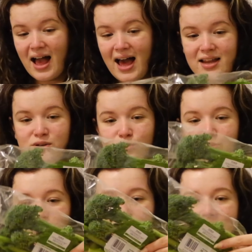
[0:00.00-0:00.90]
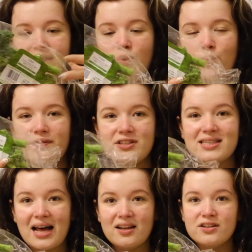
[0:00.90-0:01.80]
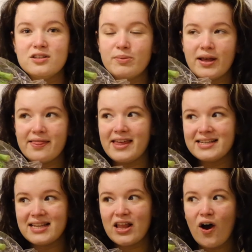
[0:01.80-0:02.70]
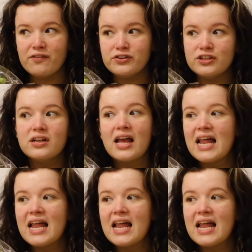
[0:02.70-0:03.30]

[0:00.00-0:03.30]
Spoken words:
and also like with salads, putting this in the oven,